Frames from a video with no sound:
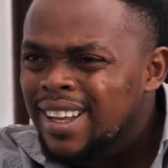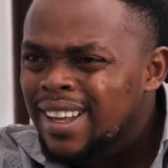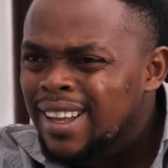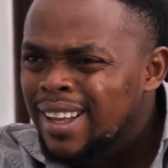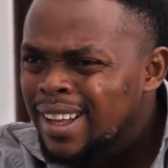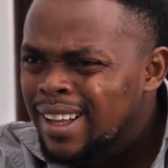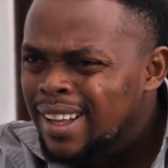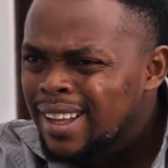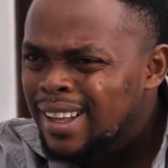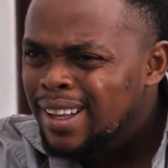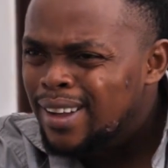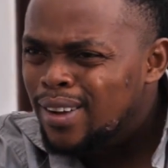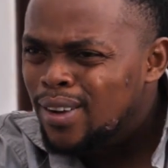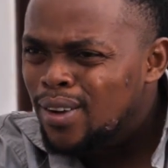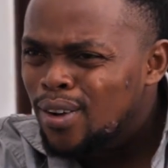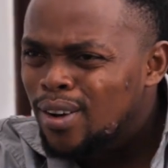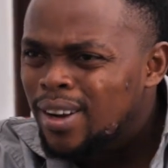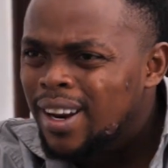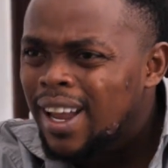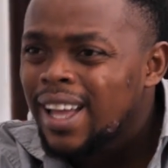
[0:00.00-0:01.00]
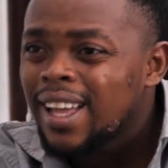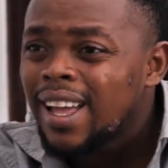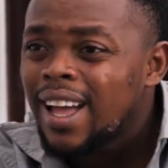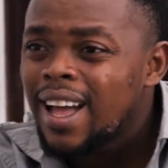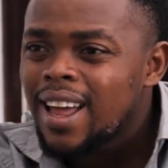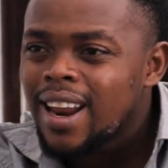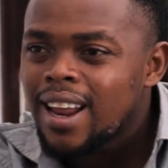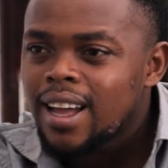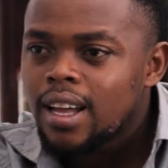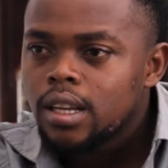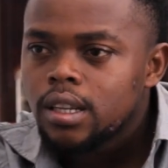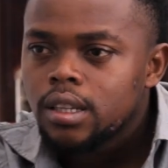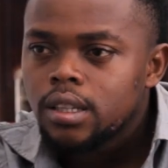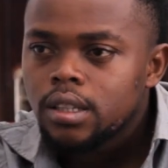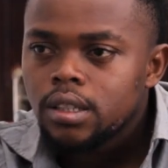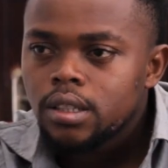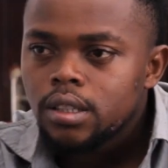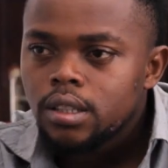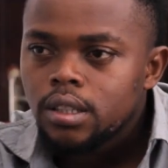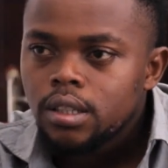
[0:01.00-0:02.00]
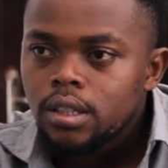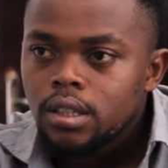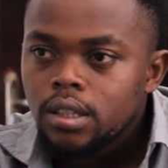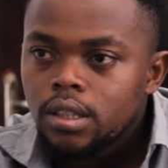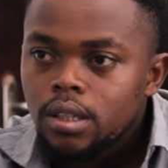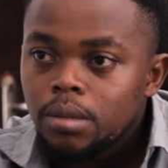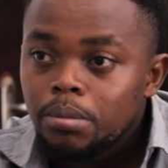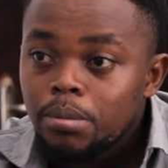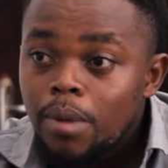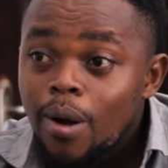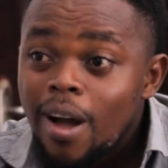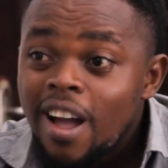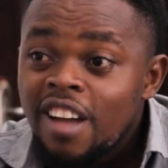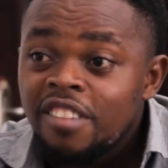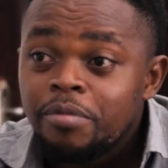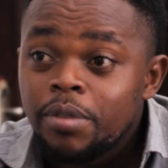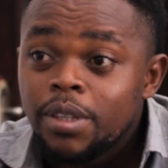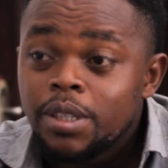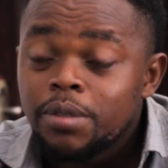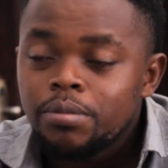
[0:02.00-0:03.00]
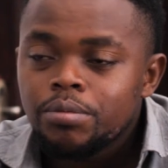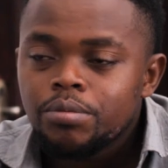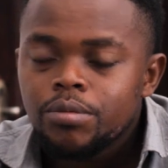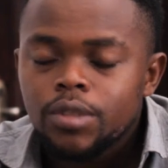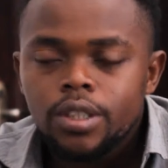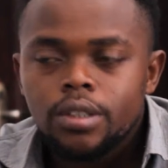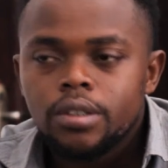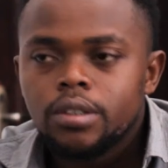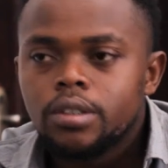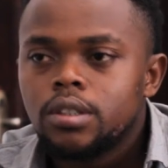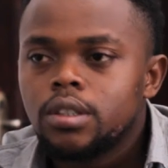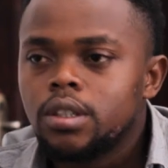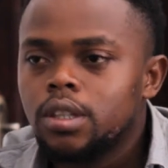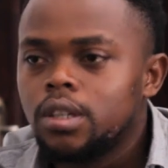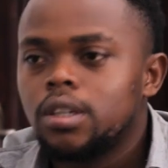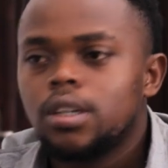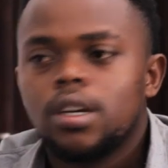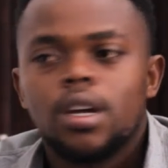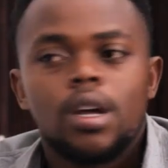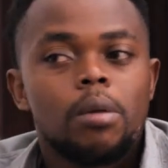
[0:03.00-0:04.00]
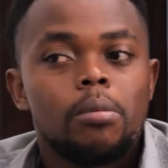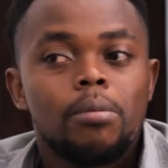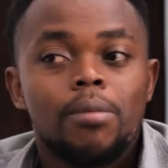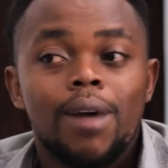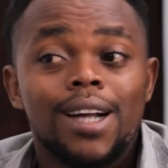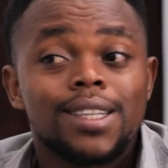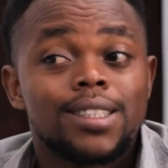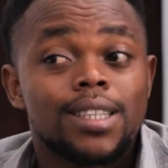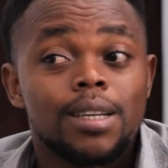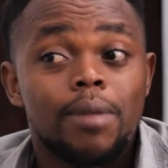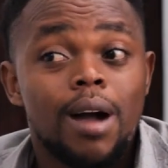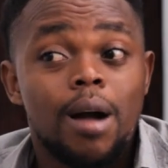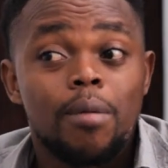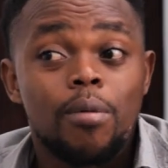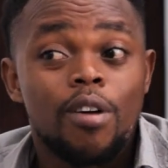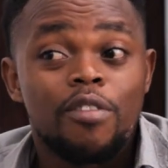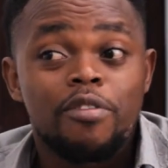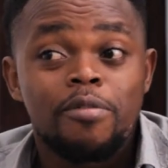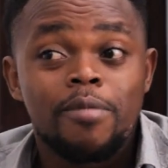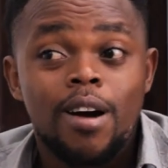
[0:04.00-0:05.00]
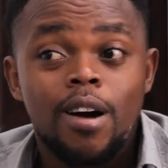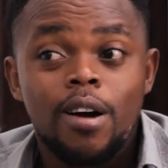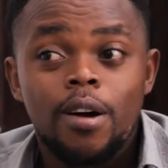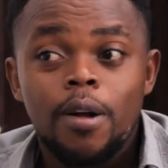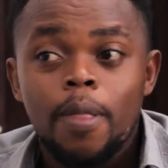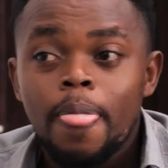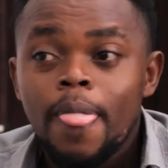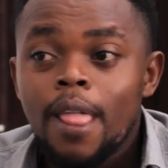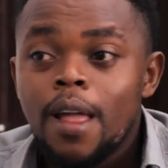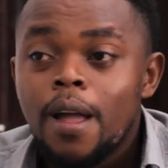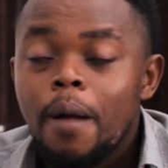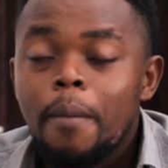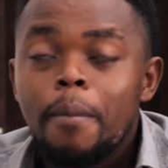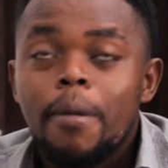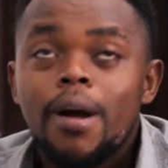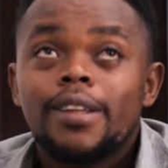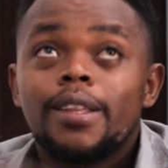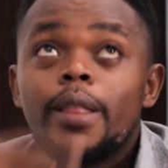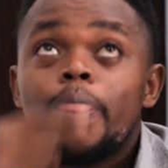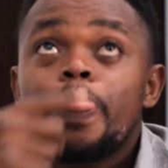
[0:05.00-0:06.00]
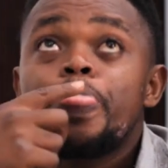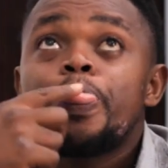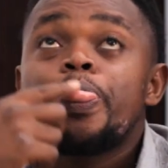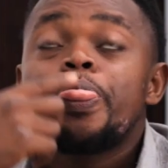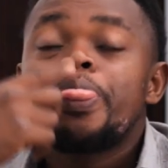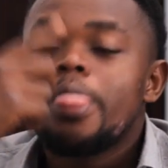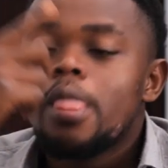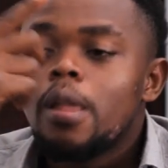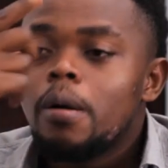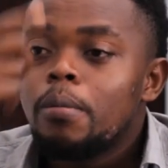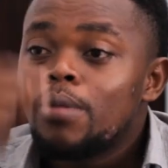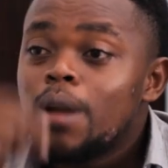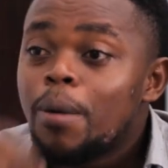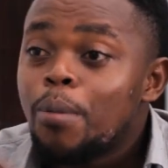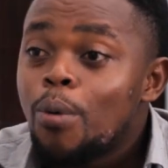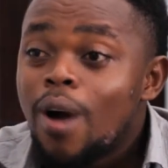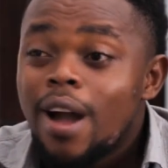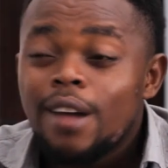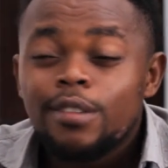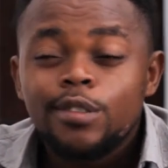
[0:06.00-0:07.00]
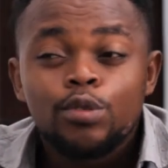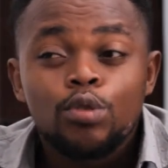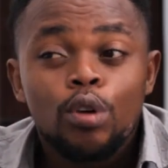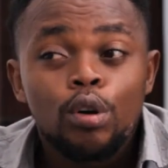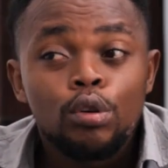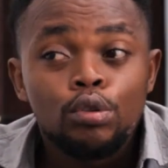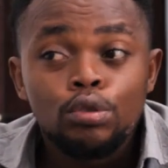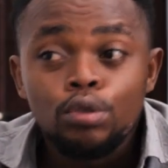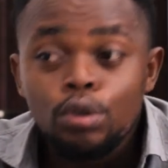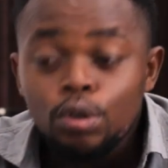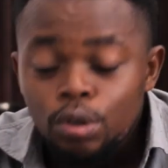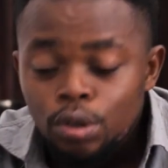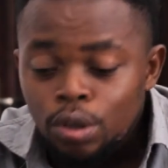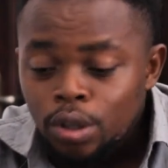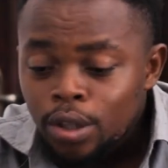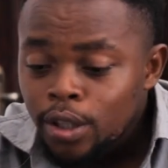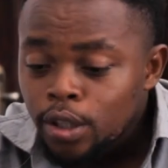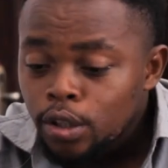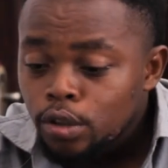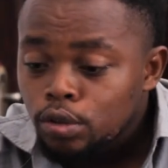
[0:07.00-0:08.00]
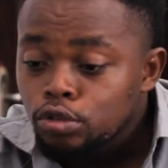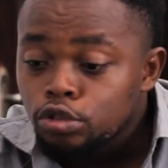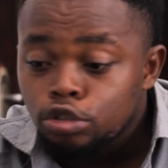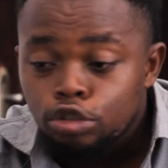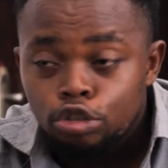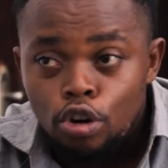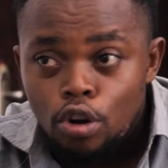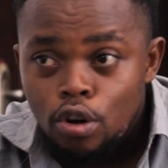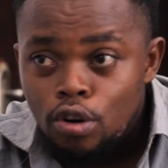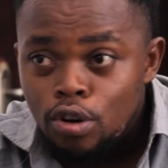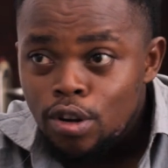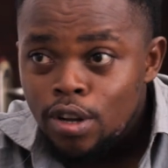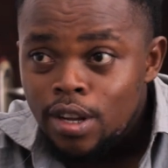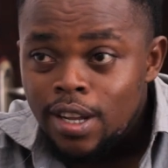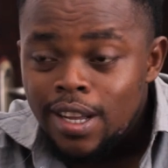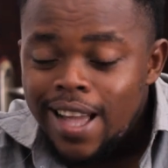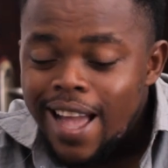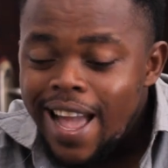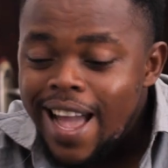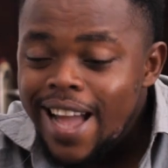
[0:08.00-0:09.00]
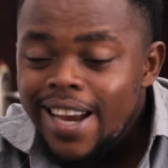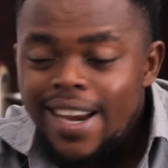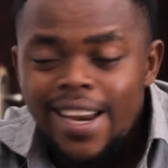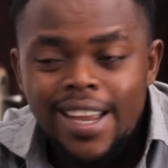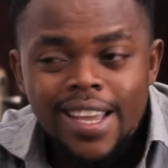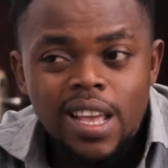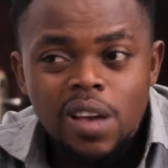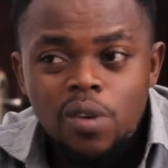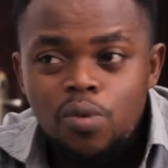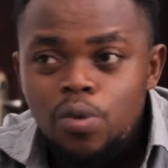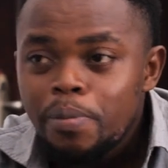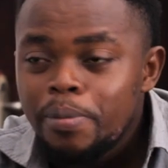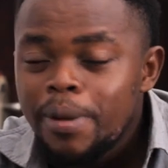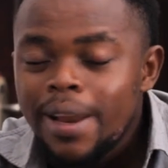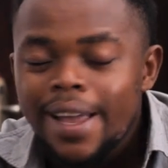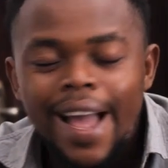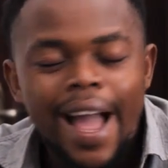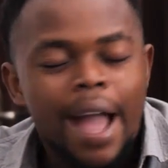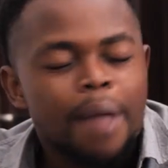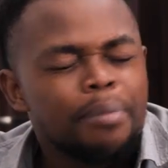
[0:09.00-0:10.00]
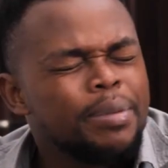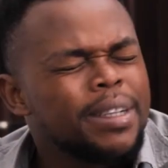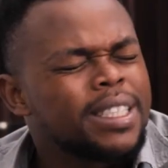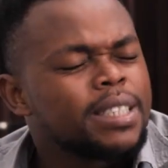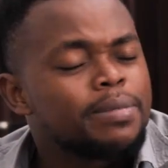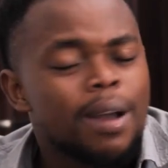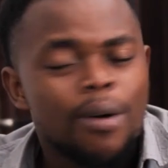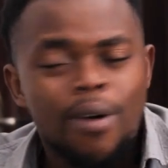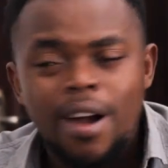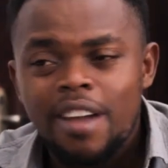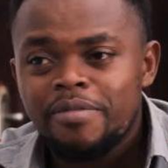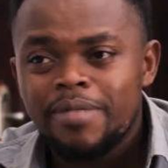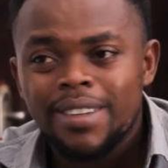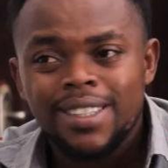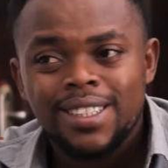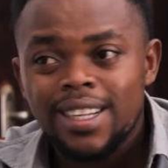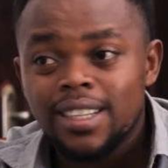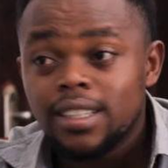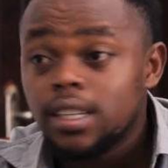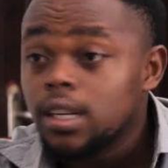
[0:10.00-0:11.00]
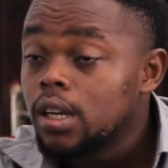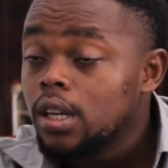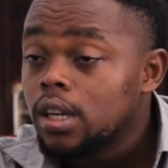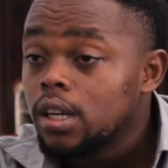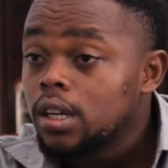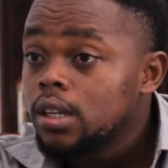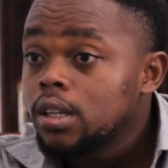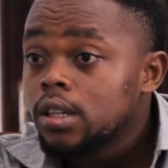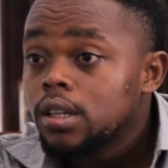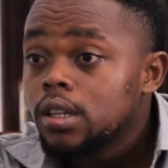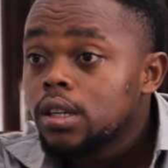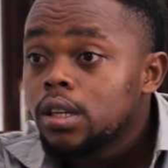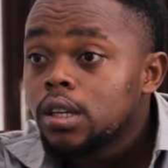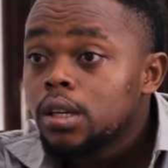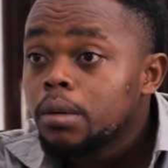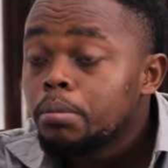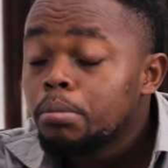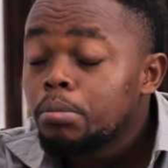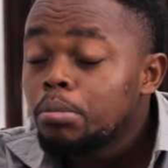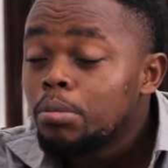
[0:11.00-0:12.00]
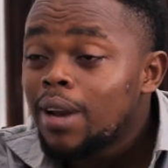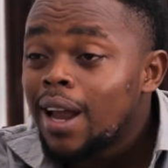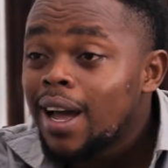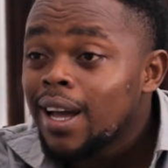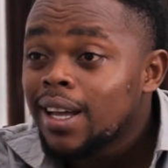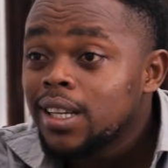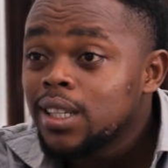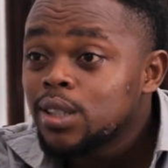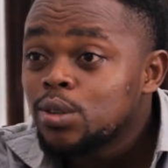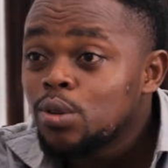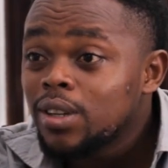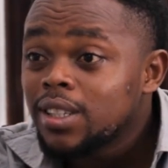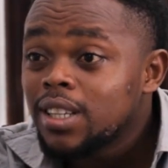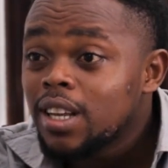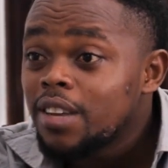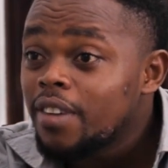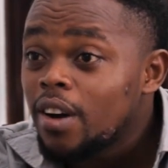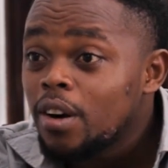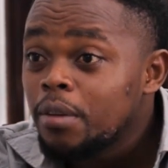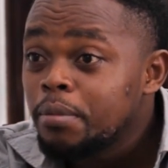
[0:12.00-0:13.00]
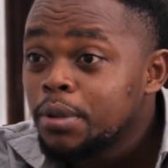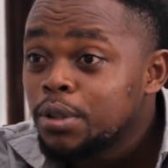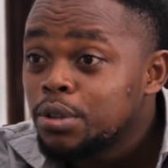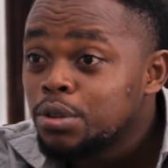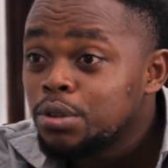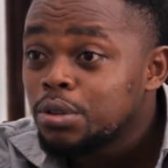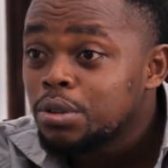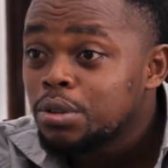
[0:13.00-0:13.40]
Yeah, on her. My wife beat. But I say, mama of my. But when my wife Zoludo, Ncho, any game we play, I beat my wife, Miss Let. When I get yourself, I'll beat you.